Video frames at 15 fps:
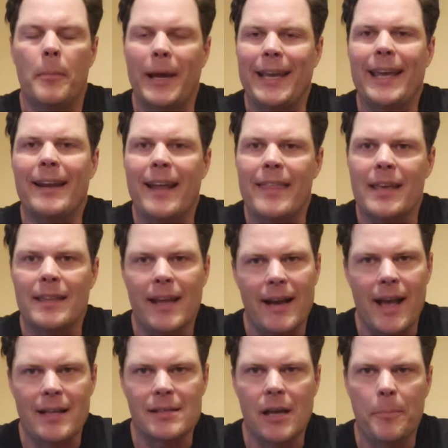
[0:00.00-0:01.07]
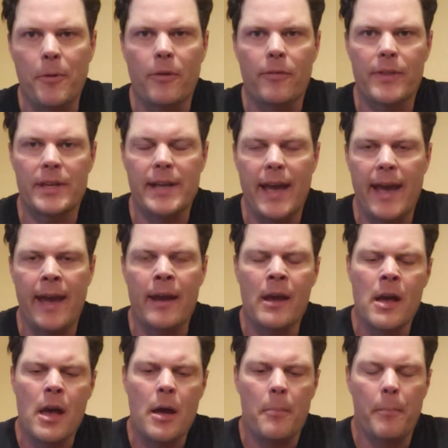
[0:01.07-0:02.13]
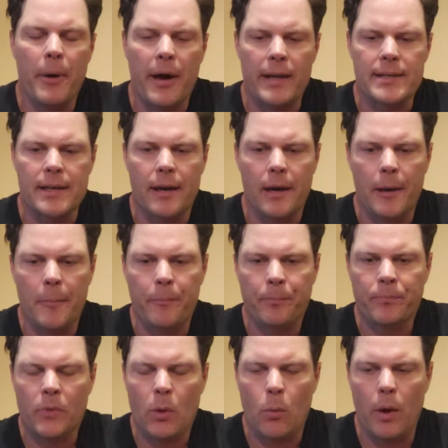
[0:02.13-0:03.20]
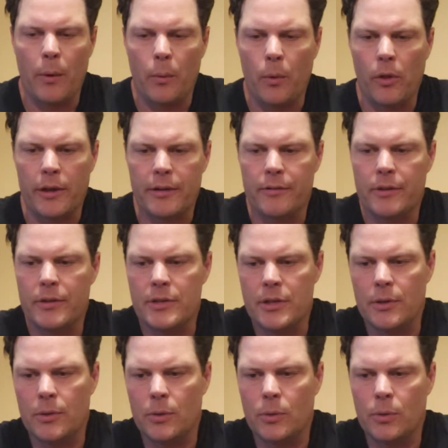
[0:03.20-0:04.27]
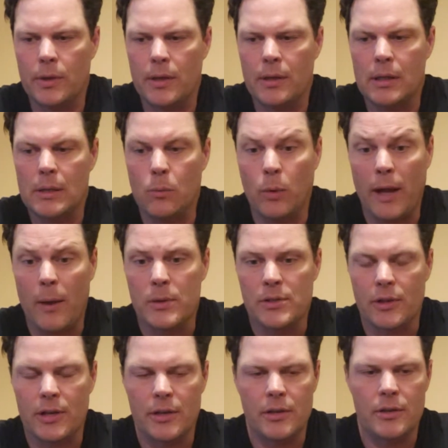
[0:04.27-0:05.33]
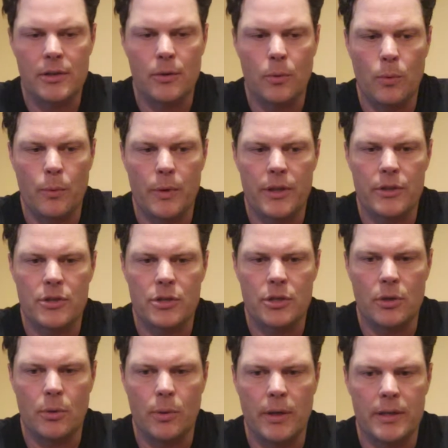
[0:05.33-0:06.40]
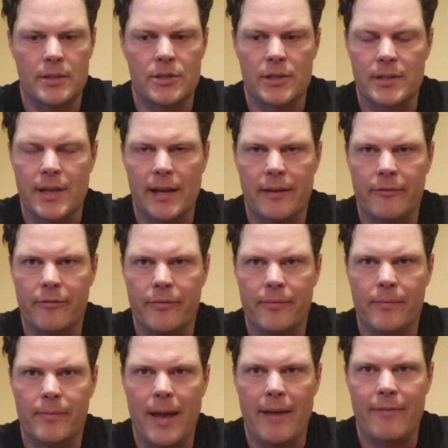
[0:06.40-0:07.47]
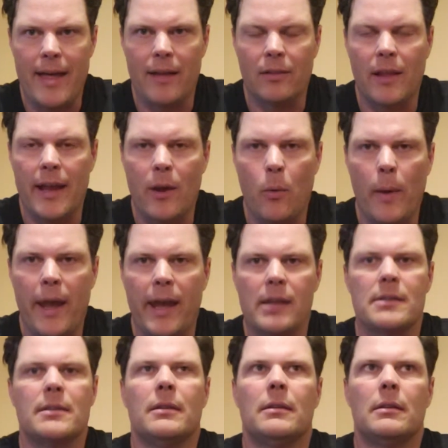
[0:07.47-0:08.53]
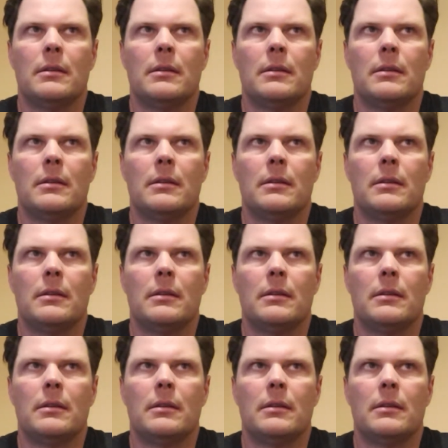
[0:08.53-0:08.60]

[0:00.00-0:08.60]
Again, I think that adds up over the day, but what I was looking to do with the shoe is just kind of have that lightweight,